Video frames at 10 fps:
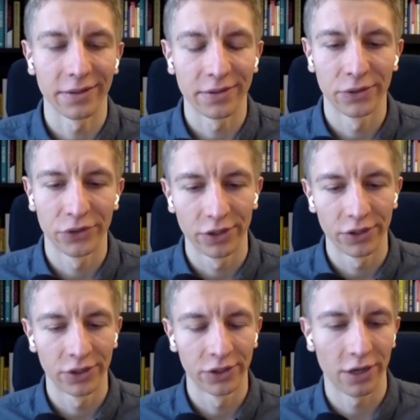So,
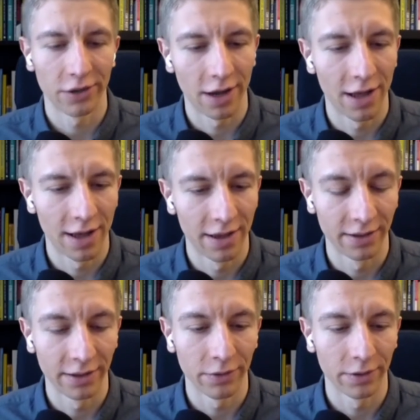John,
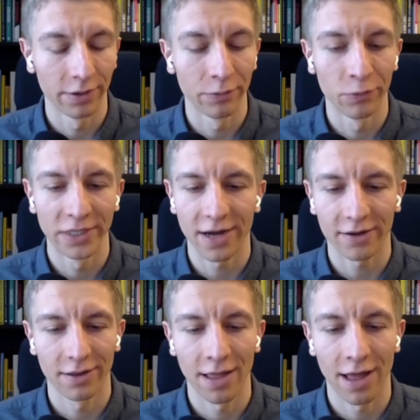uh, we
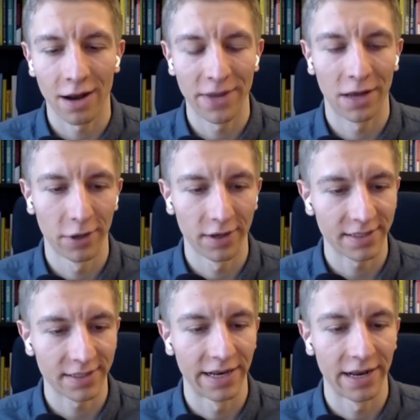talked a lot about
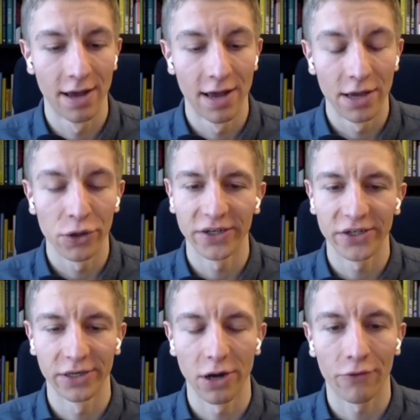books, and uh, you
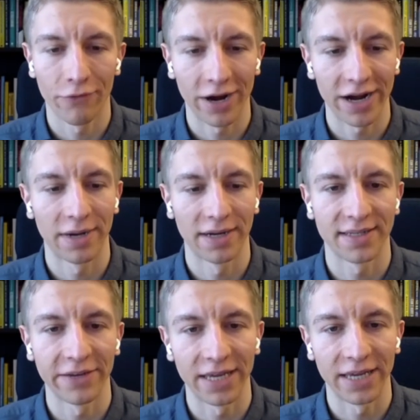mentioned On Writing by
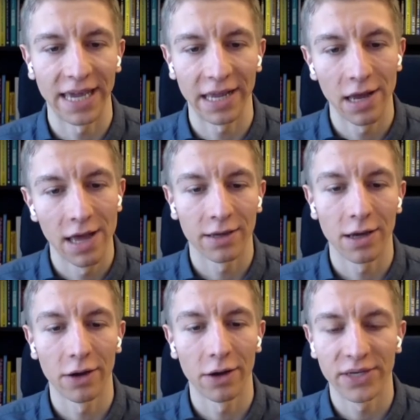Stephen King.
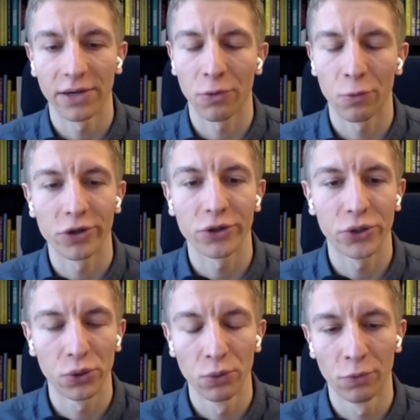Is there like one or
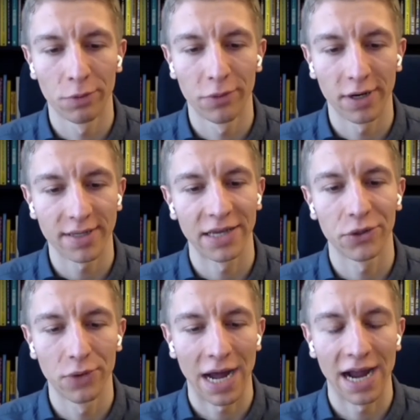two more books that
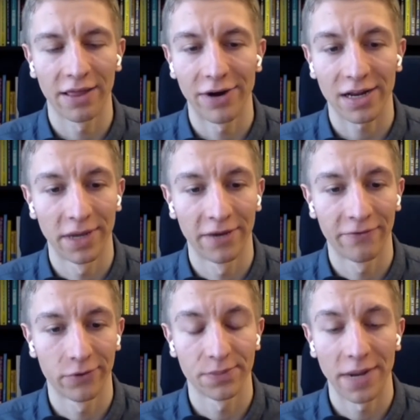you'd highly
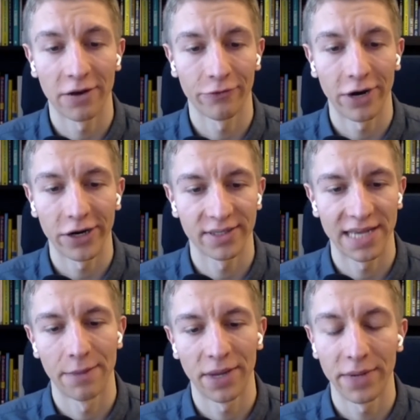recommend for aspiring
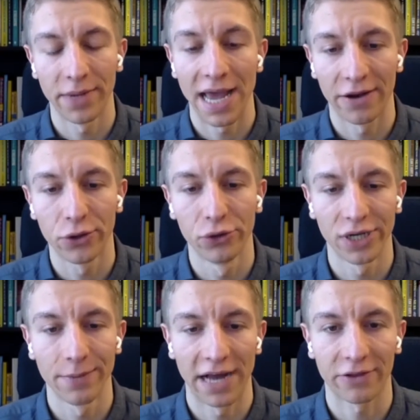writers that maybe had a
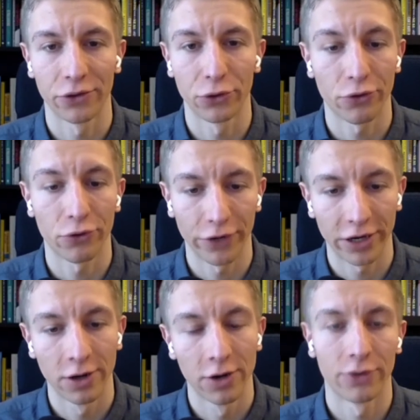huge impact on your
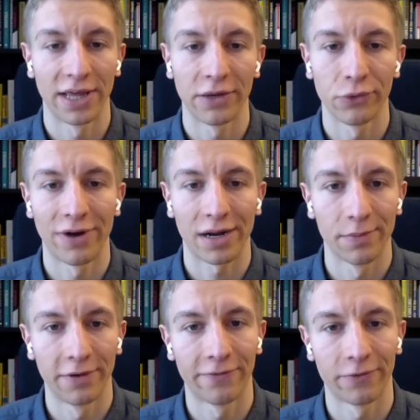career, or that you would recommend for